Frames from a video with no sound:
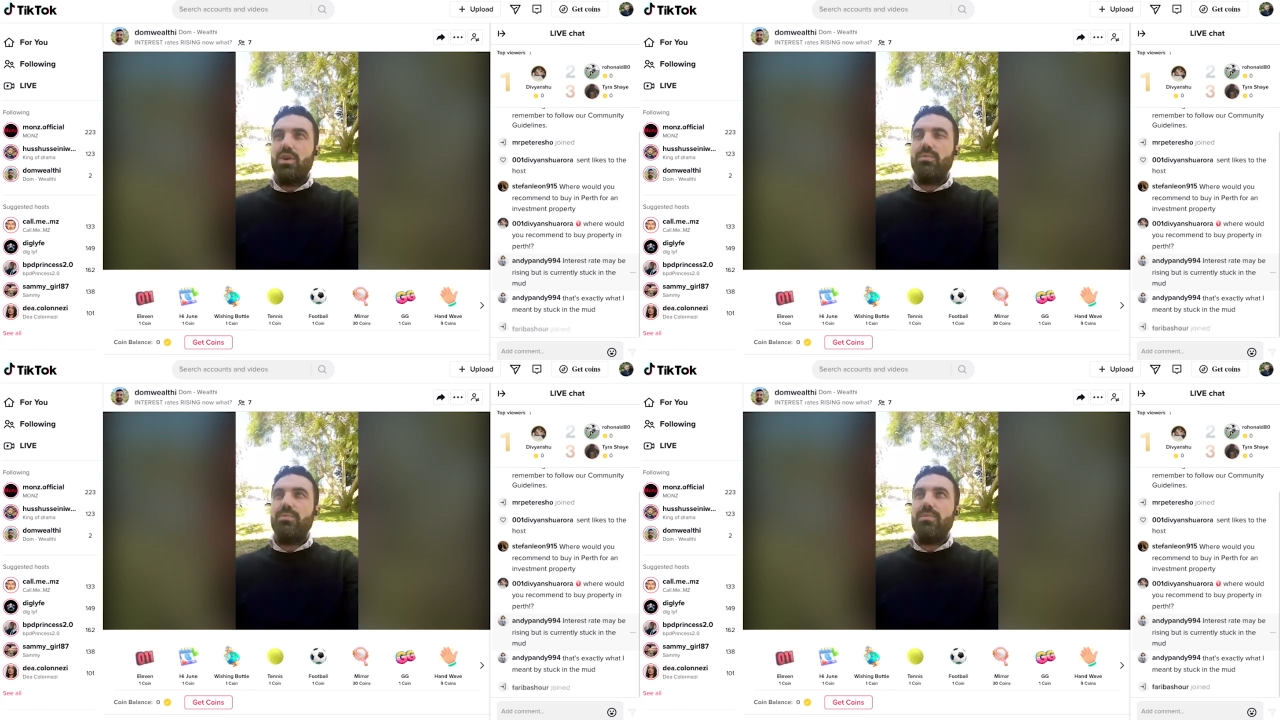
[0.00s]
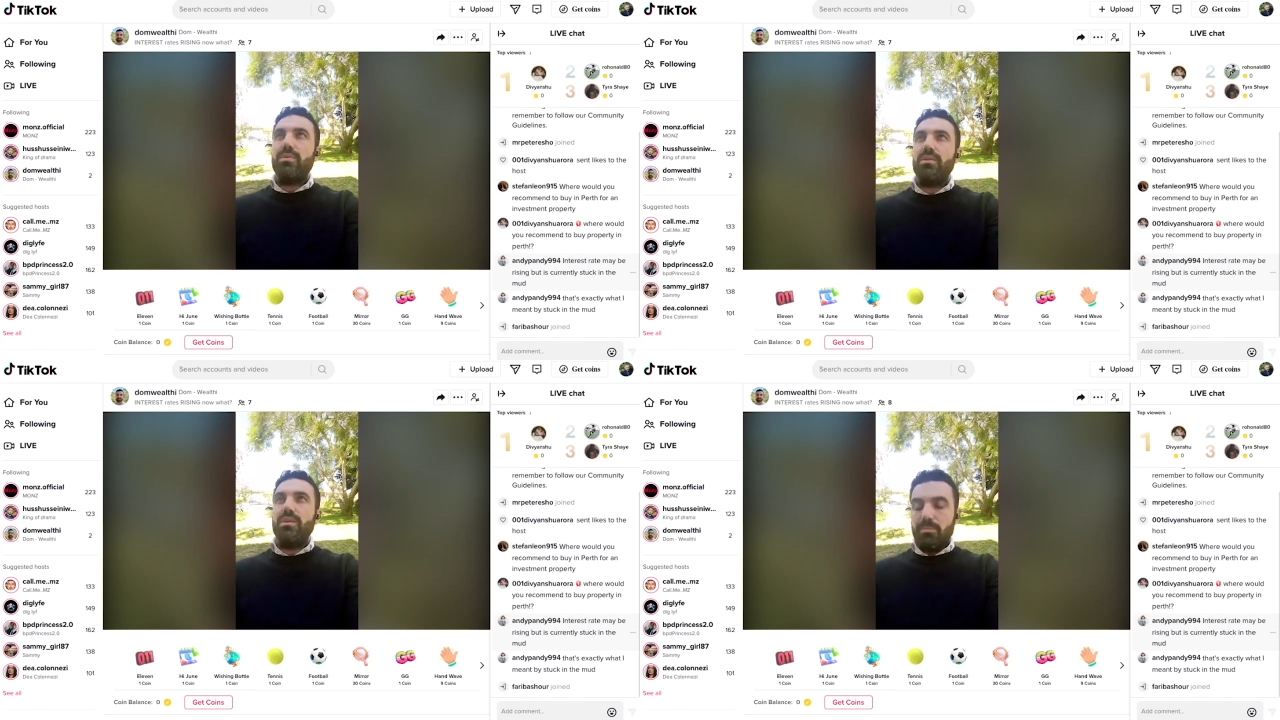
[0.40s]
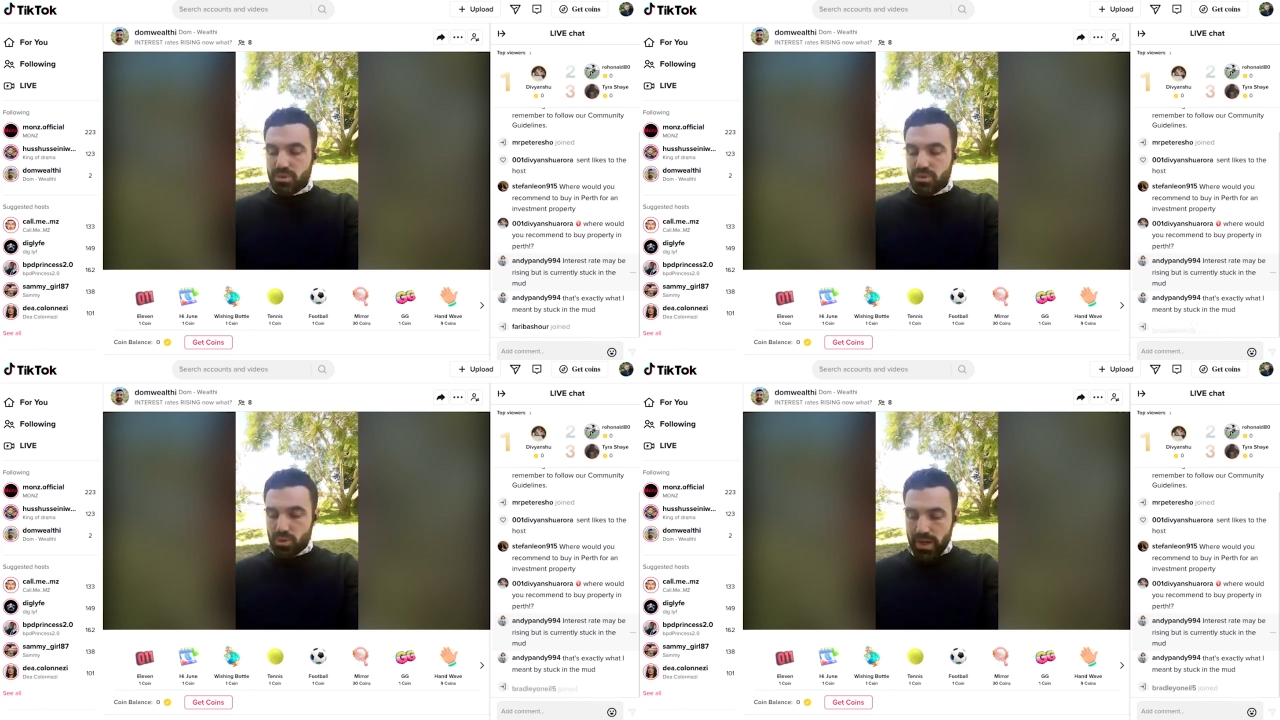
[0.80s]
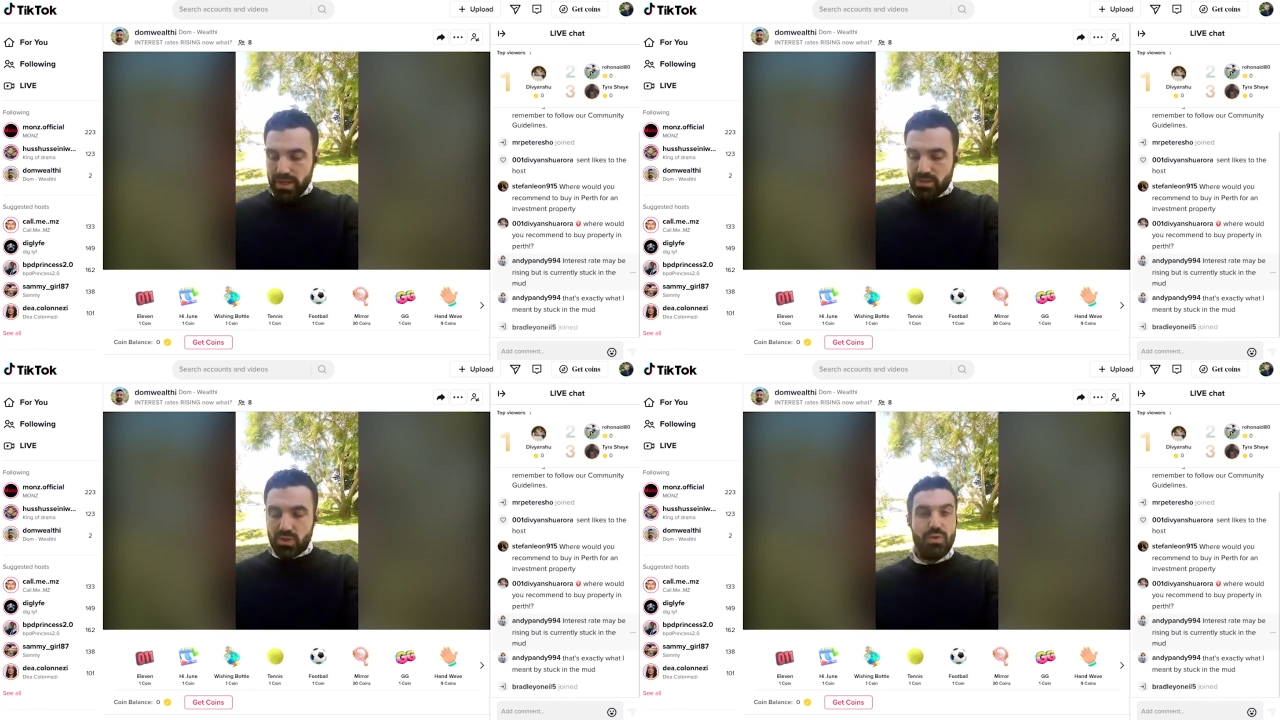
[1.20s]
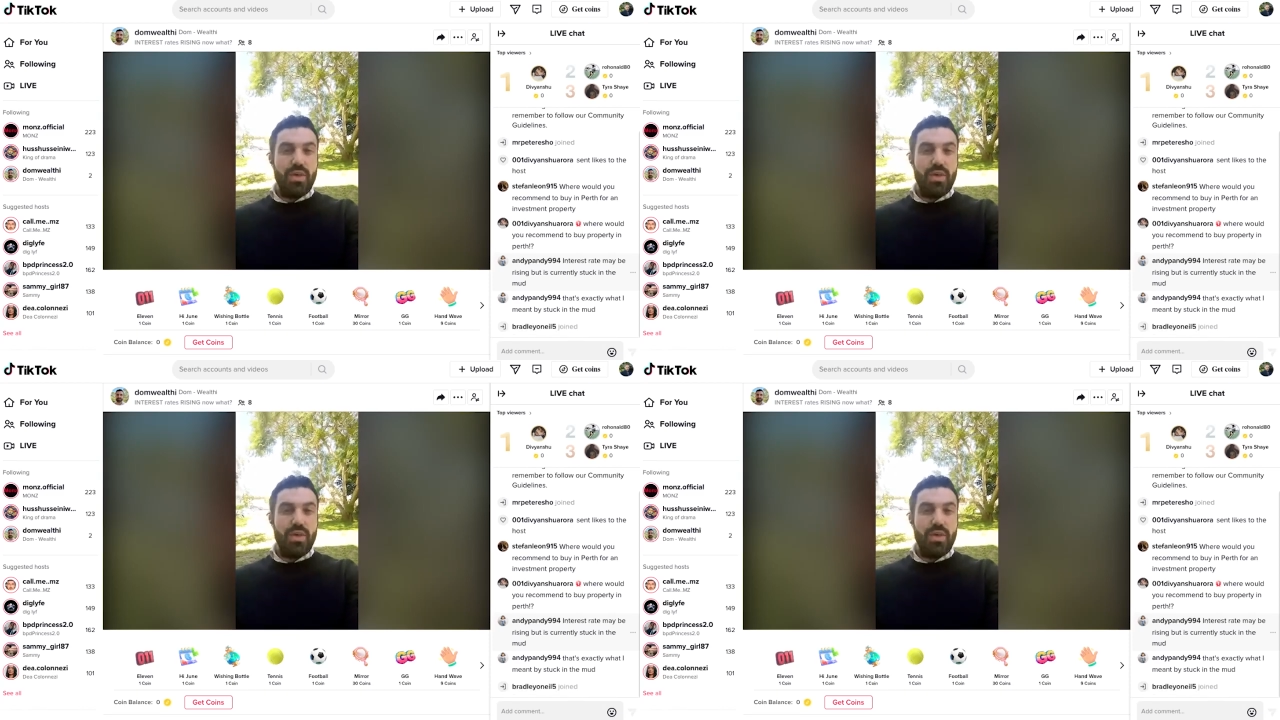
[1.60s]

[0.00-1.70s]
So between